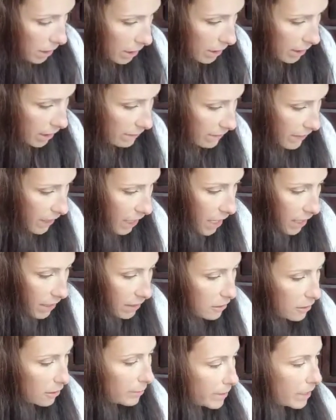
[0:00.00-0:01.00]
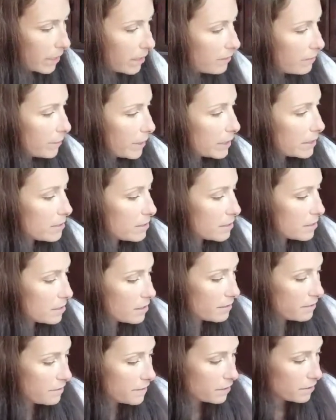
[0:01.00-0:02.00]
And I have cotton coming out of my
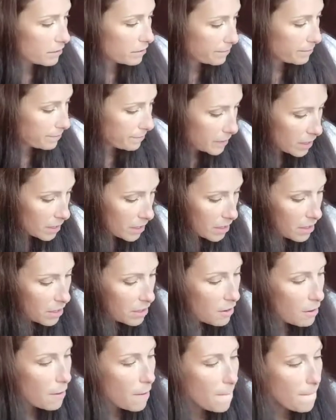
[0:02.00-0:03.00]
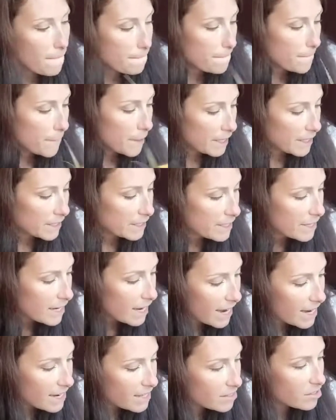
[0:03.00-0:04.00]
stuff here. But
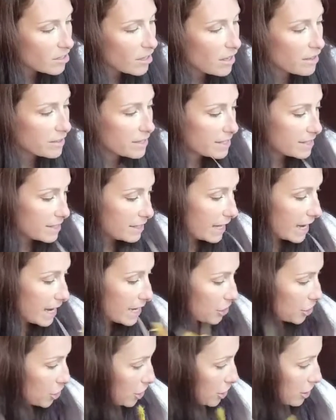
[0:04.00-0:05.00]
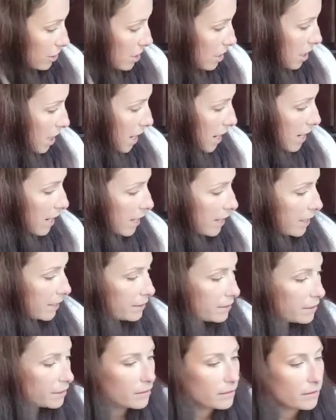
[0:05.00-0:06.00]
I saw these last year
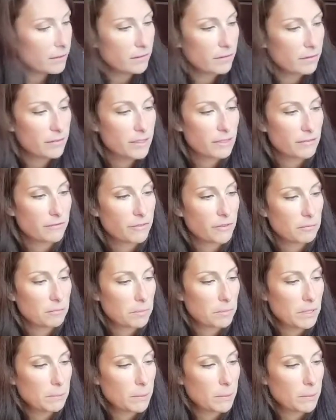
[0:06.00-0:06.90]
on different